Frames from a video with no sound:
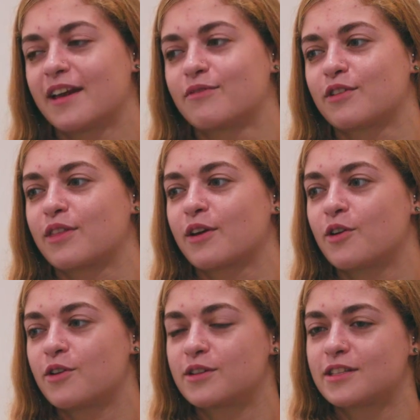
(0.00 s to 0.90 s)
everything
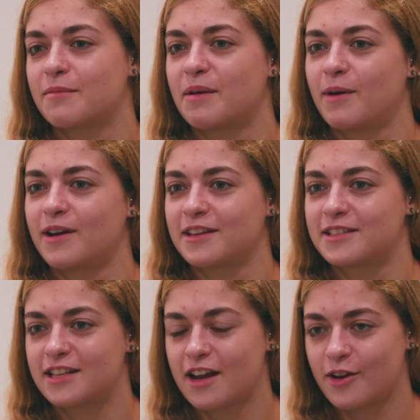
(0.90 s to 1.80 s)
hurts and my body
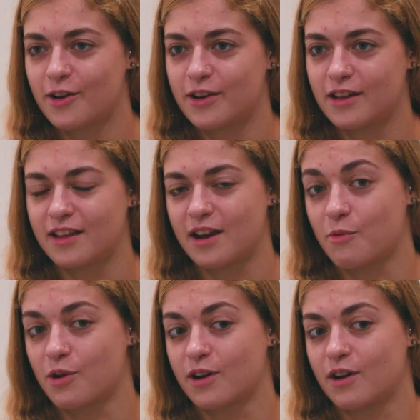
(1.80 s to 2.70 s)
is tired, and then I
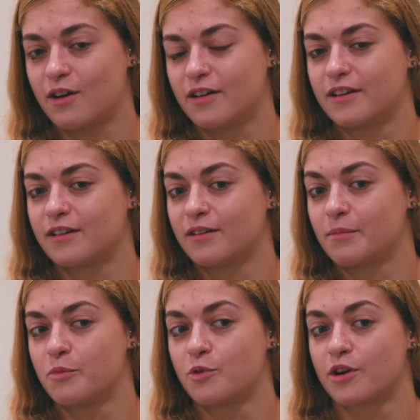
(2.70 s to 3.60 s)
work on
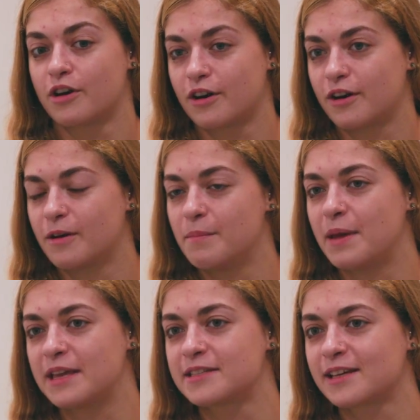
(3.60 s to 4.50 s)
more
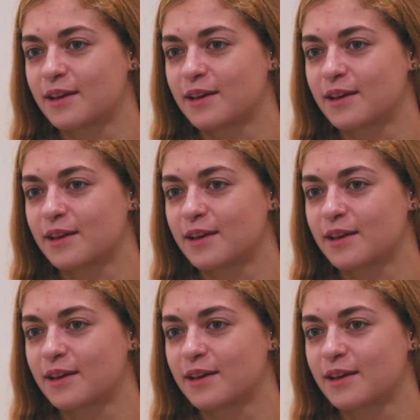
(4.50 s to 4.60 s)
basic